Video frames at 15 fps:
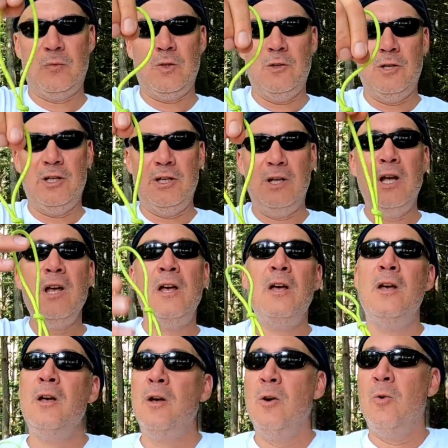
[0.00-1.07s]
all right.
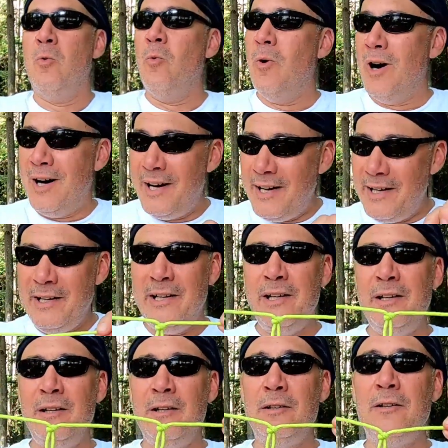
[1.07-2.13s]

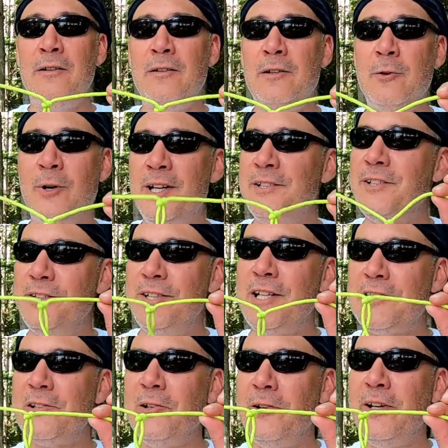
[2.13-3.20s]
Why do I
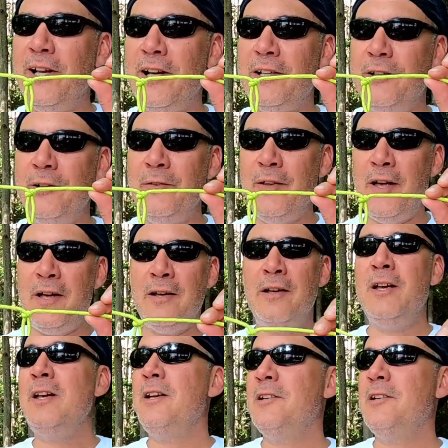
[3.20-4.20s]
suggest learning how to do that?